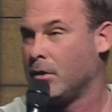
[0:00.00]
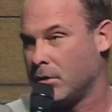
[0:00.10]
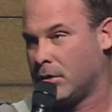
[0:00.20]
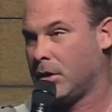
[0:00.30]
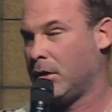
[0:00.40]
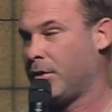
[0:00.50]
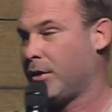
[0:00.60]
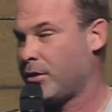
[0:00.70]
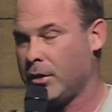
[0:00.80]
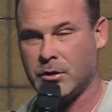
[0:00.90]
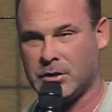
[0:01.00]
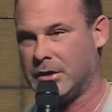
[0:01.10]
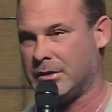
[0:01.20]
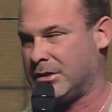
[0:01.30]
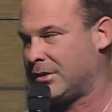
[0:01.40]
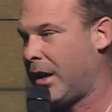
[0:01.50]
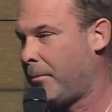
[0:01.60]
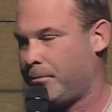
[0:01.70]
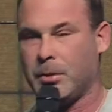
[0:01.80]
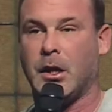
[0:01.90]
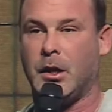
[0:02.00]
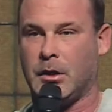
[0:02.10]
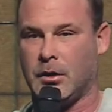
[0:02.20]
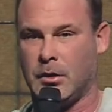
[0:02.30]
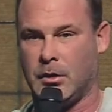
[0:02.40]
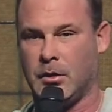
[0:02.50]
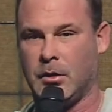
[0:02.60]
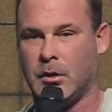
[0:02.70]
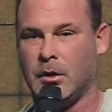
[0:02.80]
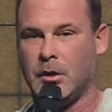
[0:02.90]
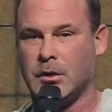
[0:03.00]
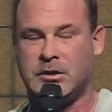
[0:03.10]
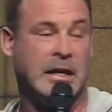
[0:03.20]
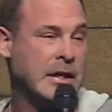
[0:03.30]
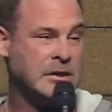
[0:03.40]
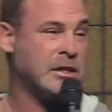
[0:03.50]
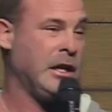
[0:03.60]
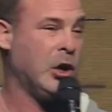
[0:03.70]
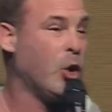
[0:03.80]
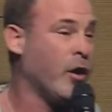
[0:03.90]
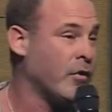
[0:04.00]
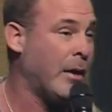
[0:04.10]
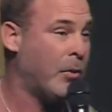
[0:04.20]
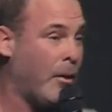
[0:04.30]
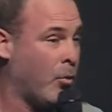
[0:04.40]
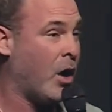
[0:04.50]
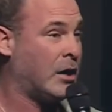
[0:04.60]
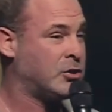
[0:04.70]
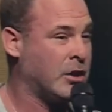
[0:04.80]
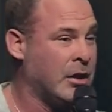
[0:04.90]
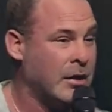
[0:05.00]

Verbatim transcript: The, the Thunder didn't stop playing TNT or whoever I'm, I'm watching,